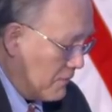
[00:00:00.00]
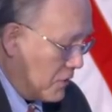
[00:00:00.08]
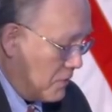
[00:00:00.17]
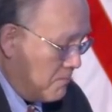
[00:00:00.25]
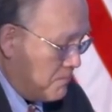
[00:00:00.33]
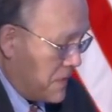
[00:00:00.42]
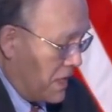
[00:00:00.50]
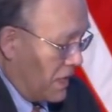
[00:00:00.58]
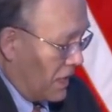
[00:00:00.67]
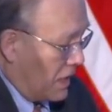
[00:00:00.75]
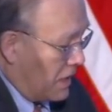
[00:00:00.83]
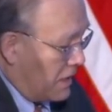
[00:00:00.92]
of you.
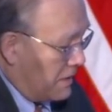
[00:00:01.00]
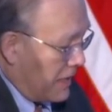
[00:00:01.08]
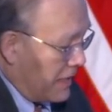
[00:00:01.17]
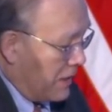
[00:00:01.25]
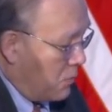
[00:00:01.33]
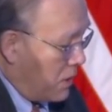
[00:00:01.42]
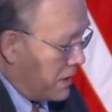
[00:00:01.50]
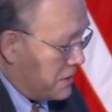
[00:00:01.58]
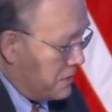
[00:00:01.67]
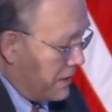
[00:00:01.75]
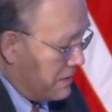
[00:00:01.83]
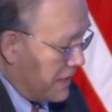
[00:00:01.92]
And I
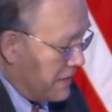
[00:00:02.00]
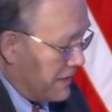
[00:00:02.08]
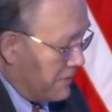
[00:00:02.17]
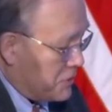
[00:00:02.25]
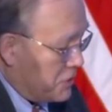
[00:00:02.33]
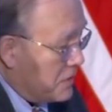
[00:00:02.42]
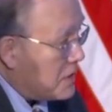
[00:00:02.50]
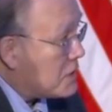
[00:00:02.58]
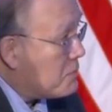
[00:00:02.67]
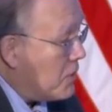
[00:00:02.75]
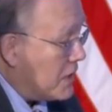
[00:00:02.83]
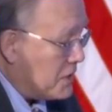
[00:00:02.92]
wanted to take the opportunity to
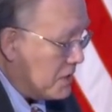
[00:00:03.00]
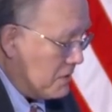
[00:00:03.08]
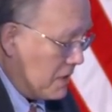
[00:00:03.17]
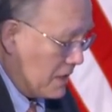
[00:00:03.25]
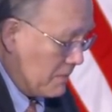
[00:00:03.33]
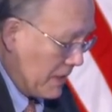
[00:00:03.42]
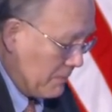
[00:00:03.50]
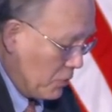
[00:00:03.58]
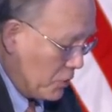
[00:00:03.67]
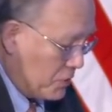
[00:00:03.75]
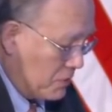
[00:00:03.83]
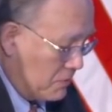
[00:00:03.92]
express my
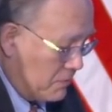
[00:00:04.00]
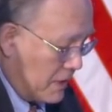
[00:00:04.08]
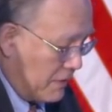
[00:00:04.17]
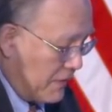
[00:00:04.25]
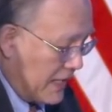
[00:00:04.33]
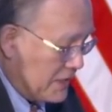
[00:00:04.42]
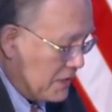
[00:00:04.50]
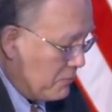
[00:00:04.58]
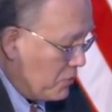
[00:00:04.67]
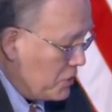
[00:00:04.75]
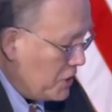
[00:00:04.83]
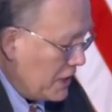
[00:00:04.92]
personal thanks
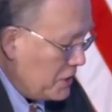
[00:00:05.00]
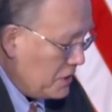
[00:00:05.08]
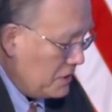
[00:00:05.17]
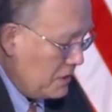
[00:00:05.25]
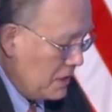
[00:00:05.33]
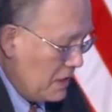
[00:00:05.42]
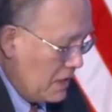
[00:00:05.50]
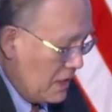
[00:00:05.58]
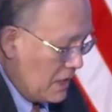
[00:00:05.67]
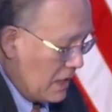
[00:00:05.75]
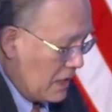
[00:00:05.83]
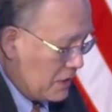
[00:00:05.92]
and appreciation
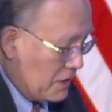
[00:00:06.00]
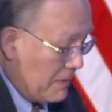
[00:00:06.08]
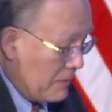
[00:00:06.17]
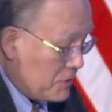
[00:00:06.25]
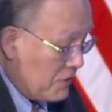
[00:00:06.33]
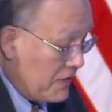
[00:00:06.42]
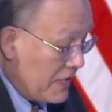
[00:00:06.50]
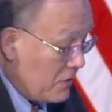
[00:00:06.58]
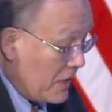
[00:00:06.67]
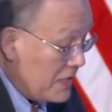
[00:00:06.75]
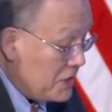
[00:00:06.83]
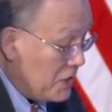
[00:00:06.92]
to the members of the
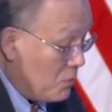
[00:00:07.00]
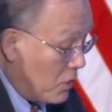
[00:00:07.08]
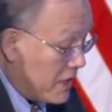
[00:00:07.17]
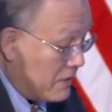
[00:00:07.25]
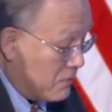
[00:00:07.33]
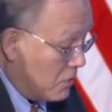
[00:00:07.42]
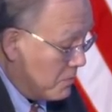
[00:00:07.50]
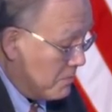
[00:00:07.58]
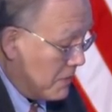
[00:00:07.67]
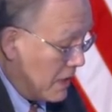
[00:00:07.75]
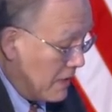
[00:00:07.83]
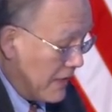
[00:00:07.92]
interagency working group
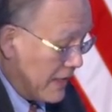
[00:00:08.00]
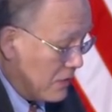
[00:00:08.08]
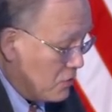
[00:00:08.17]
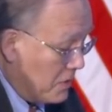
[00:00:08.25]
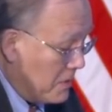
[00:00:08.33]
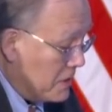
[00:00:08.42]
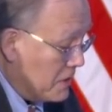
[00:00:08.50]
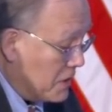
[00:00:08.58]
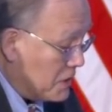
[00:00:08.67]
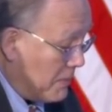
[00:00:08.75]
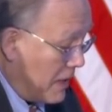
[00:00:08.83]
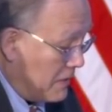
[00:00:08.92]
that contributed to
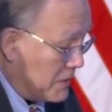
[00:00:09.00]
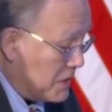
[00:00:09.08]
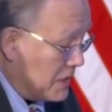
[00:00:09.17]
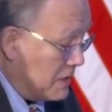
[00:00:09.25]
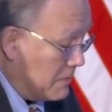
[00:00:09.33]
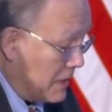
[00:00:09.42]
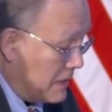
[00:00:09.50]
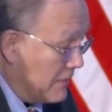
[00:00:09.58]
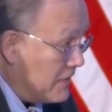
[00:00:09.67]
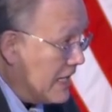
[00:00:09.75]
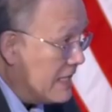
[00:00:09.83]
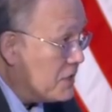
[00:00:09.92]
this policy, about
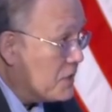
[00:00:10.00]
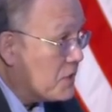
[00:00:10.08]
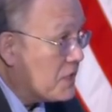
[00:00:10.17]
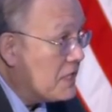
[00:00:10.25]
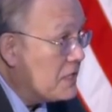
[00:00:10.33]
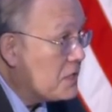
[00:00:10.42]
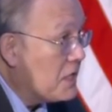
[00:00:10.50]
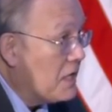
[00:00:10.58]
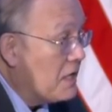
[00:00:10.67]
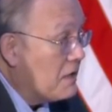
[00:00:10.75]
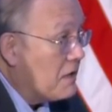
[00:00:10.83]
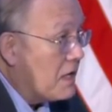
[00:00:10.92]
11 agencies,
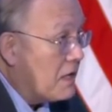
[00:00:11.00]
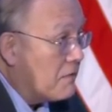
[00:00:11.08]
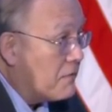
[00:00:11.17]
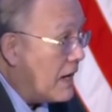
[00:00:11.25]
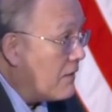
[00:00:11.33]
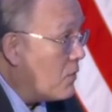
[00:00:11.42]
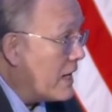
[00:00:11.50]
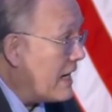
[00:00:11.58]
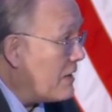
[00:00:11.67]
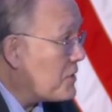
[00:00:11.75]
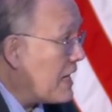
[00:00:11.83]
5 White House